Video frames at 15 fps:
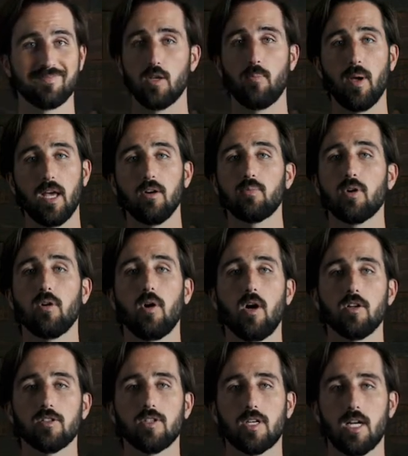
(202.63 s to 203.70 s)
The Panel Pro
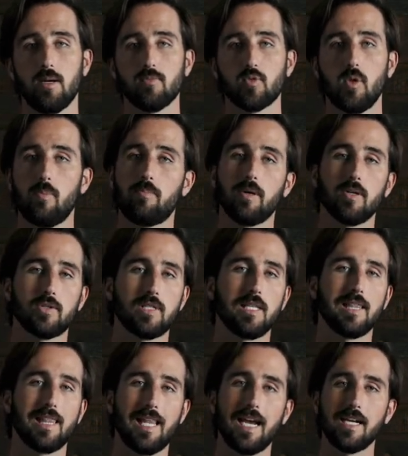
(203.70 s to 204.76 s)
also comes with
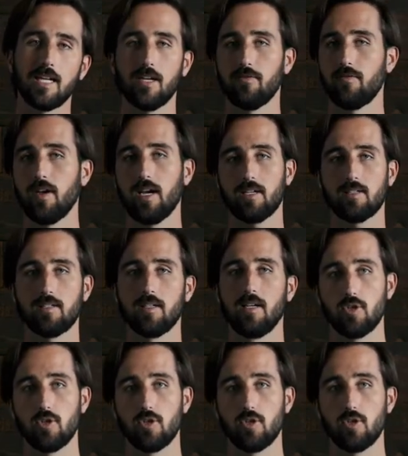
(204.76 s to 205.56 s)
built-in lighting effects.